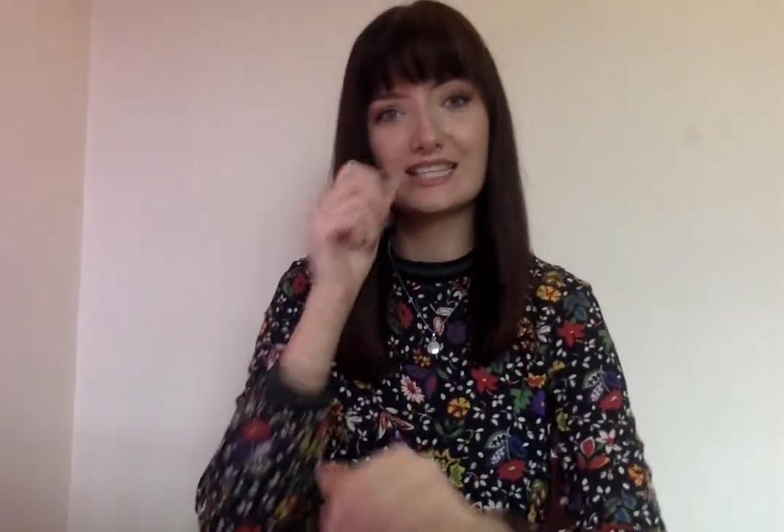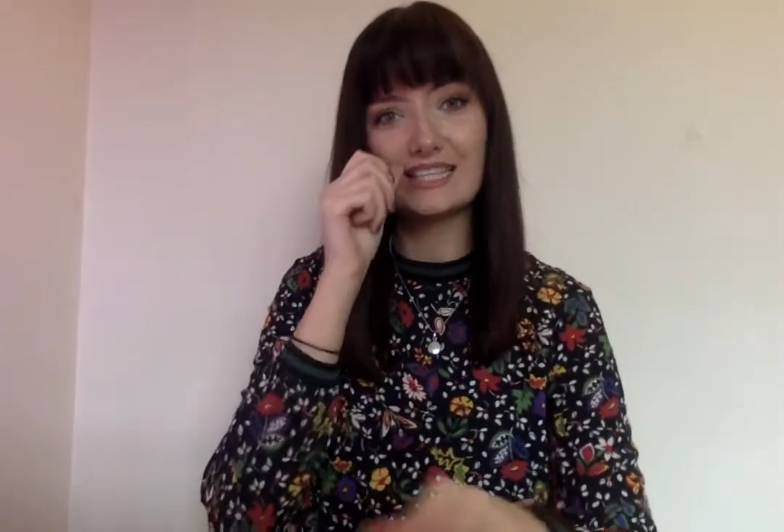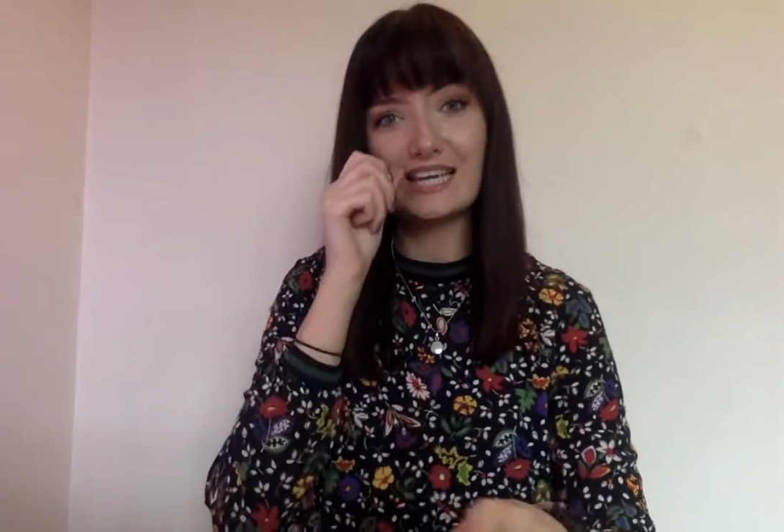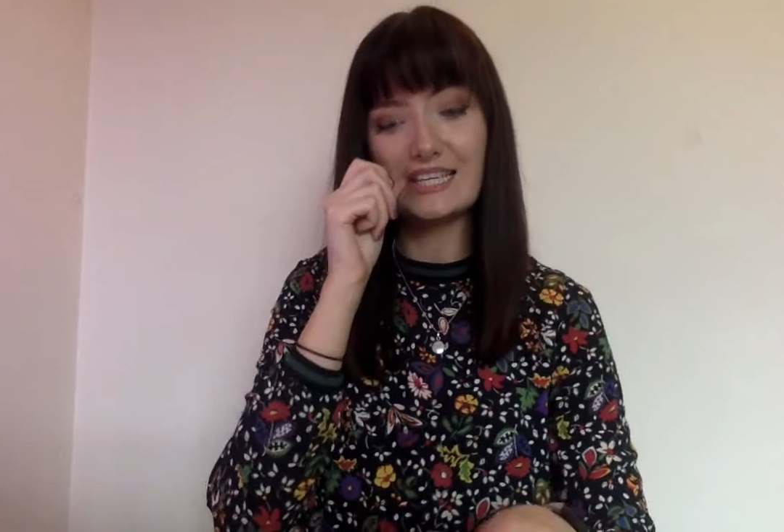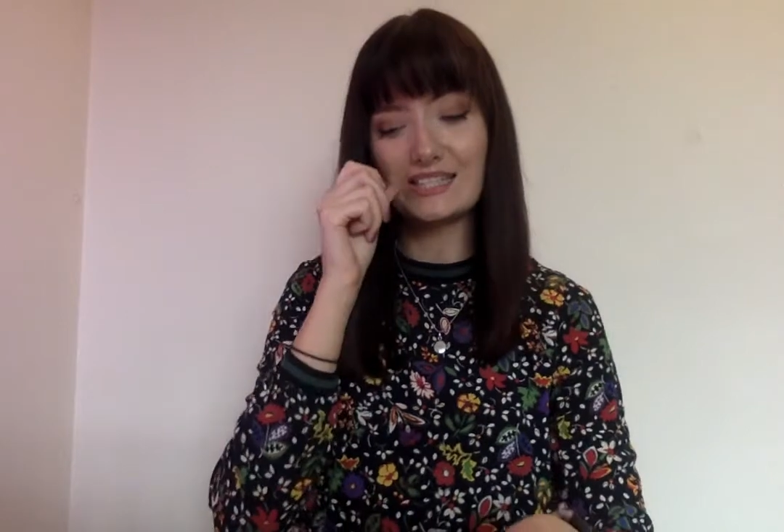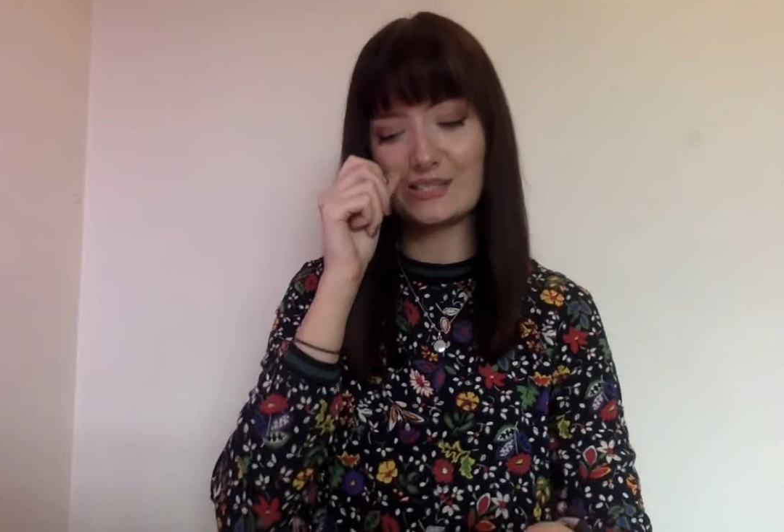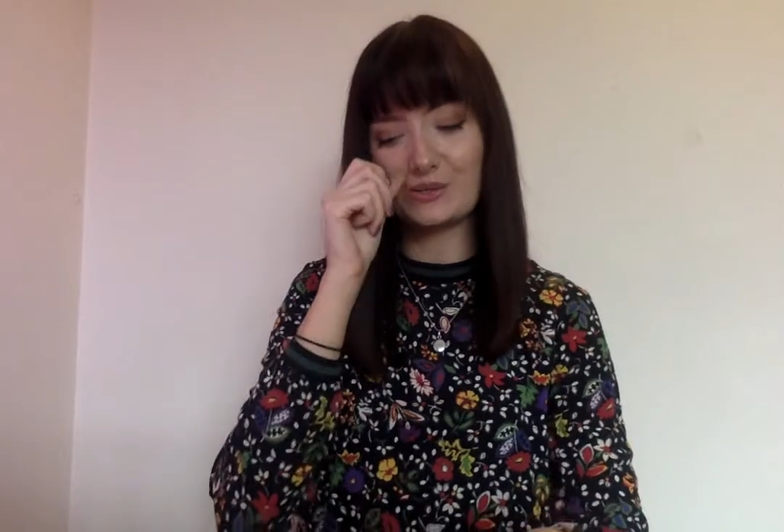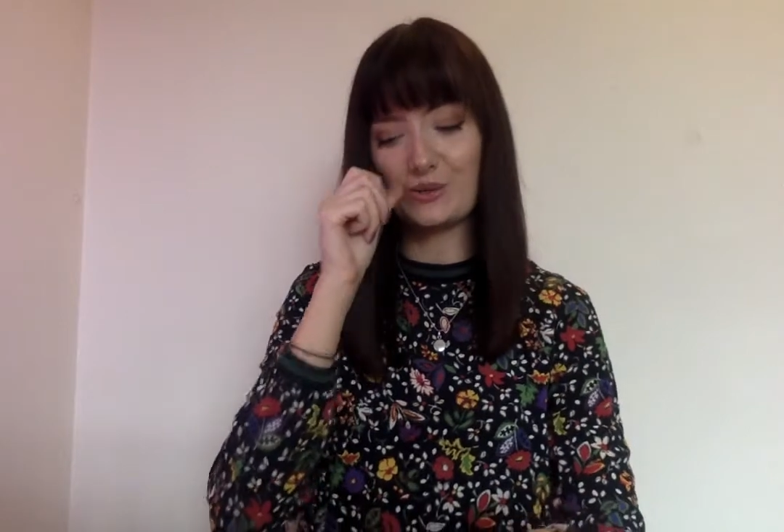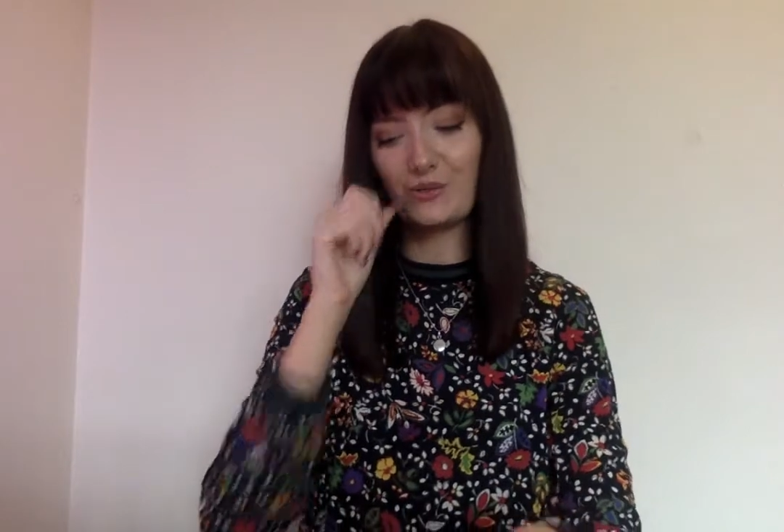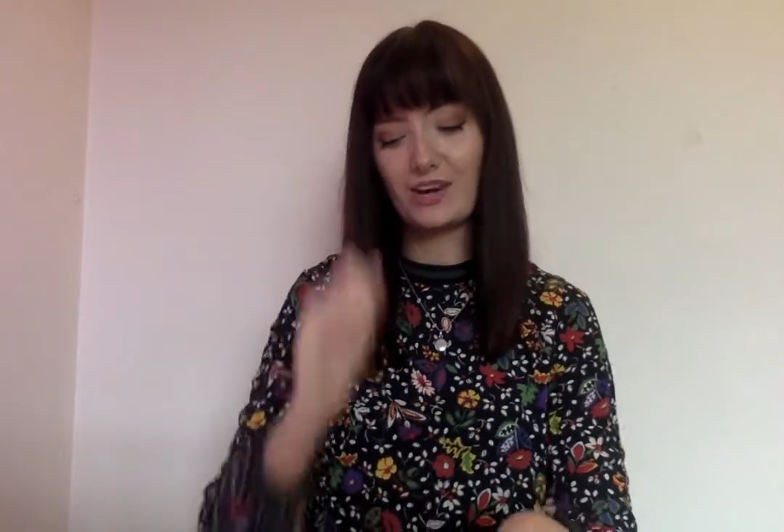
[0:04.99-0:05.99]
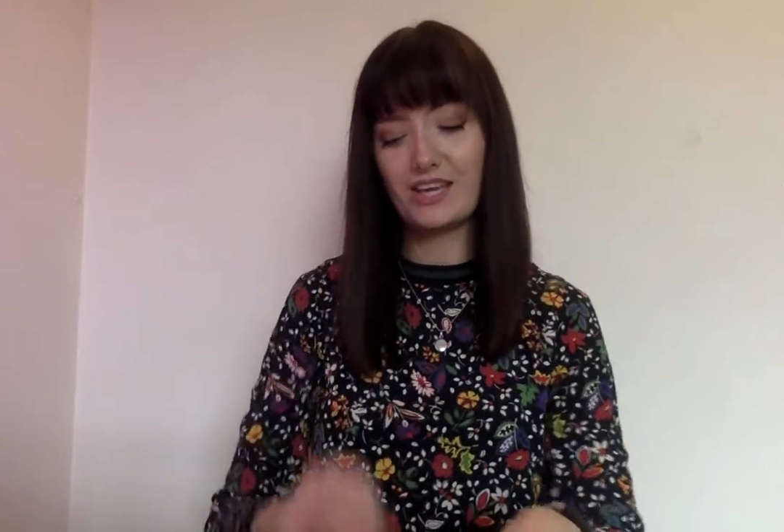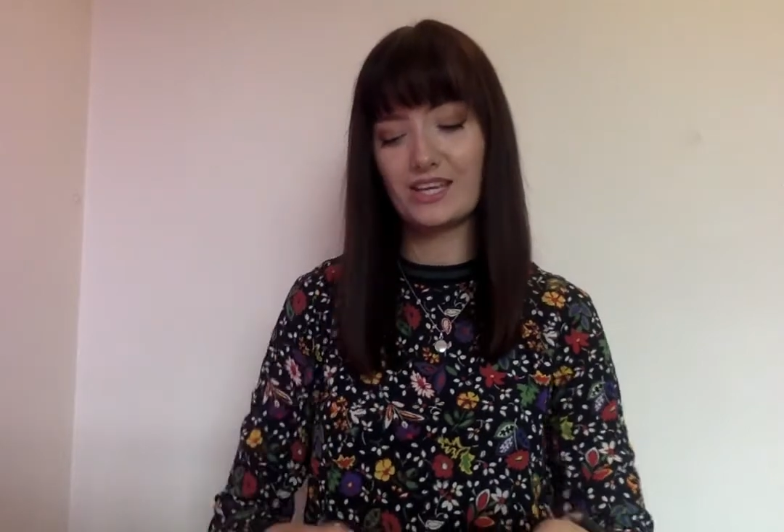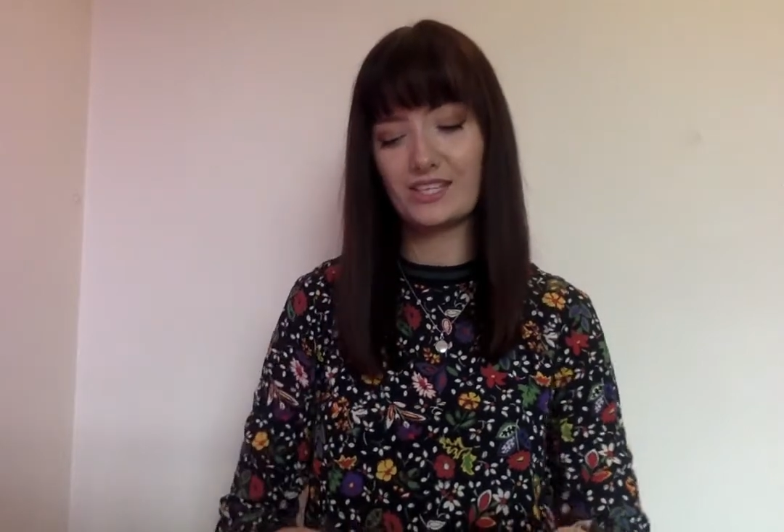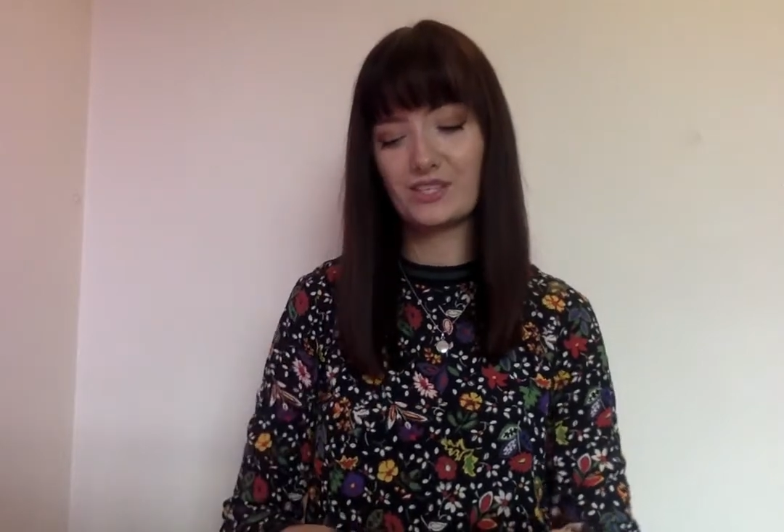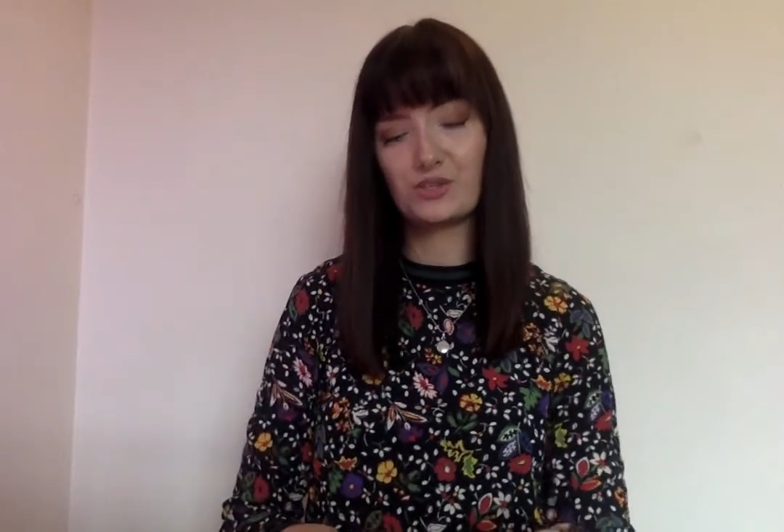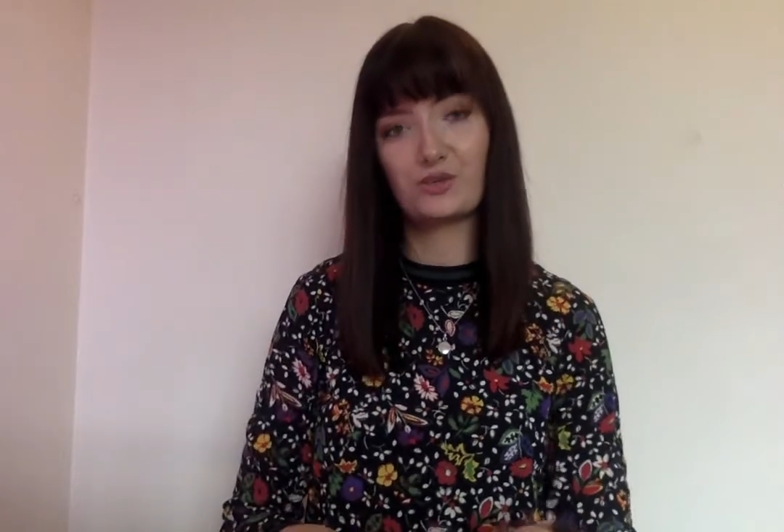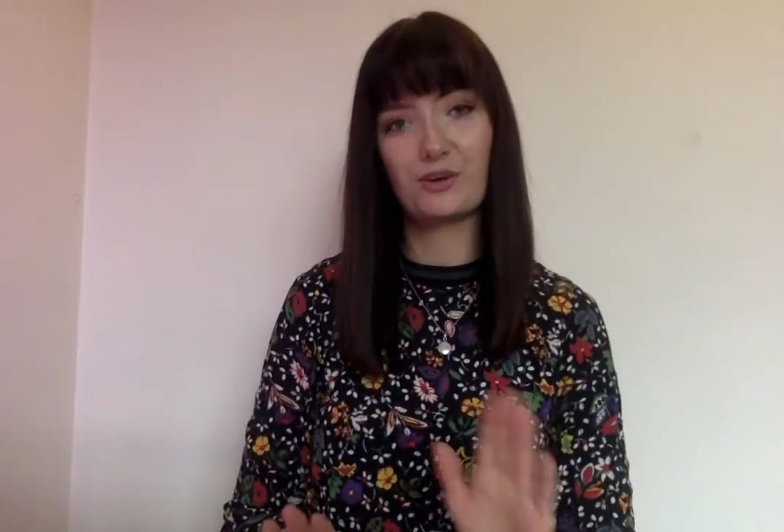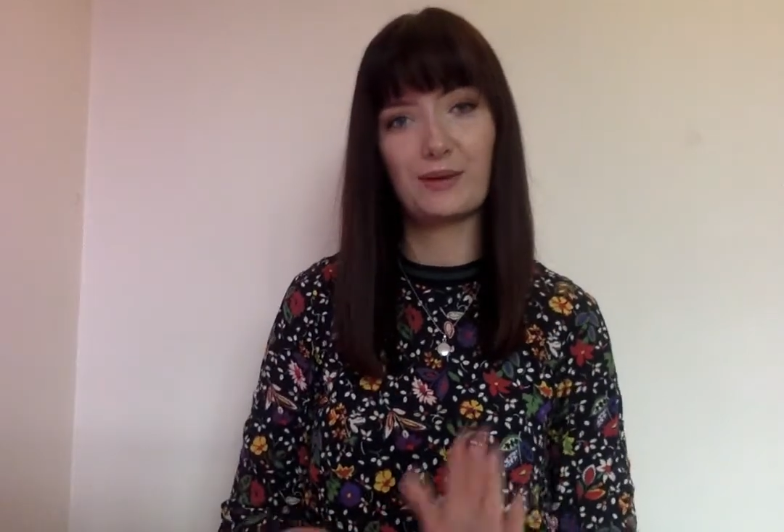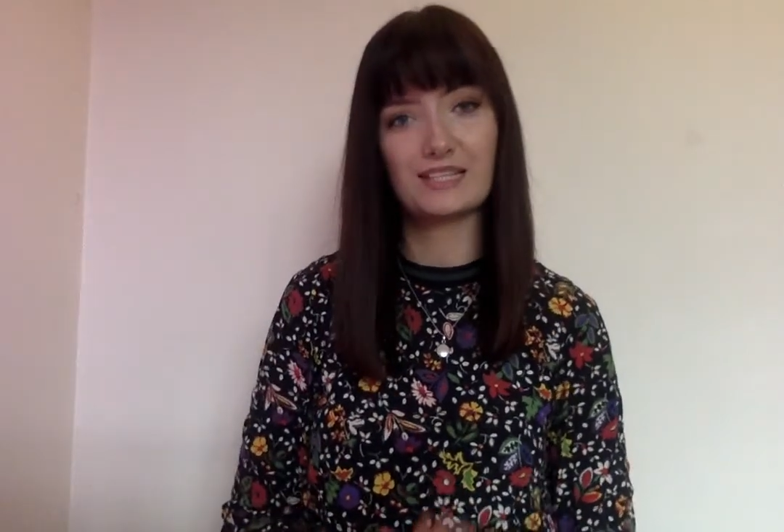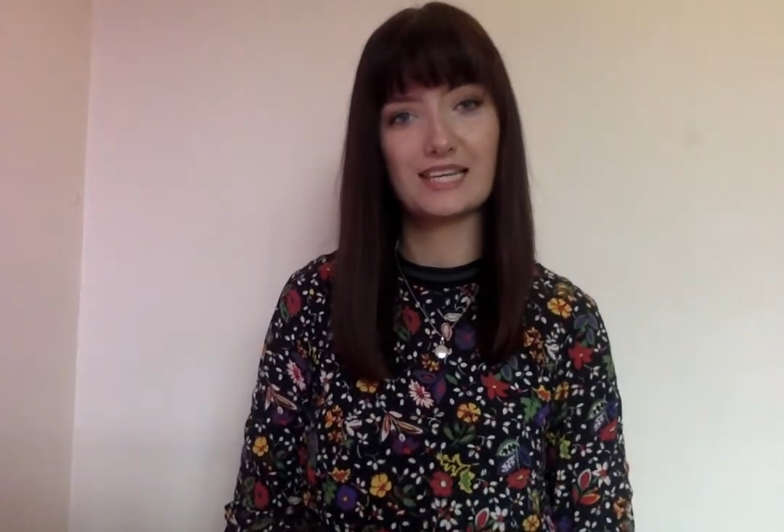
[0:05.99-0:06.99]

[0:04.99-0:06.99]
Today's story is a story about